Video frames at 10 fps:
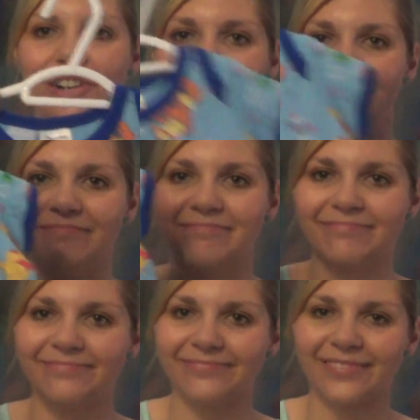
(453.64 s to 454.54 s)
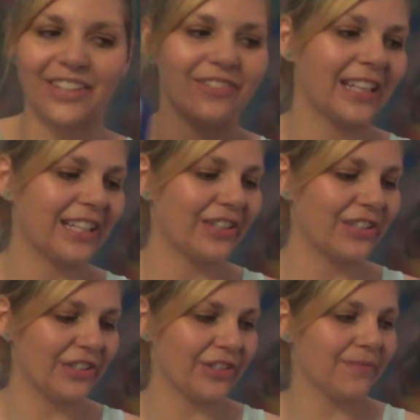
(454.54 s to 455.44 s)
on it. It's really
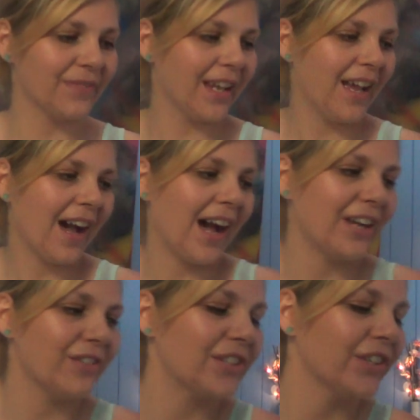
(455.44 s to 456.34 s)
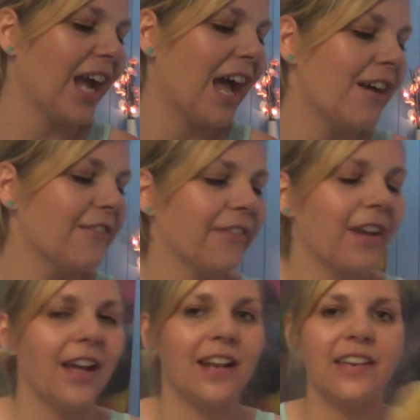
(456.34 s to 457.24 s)
cute too. I also have
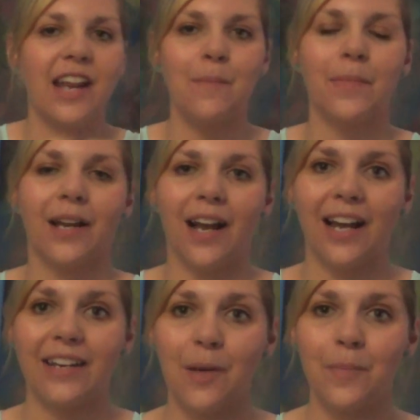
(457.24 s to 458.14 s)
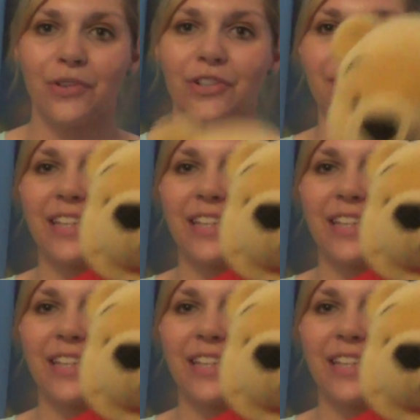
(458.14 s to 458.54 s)
a number of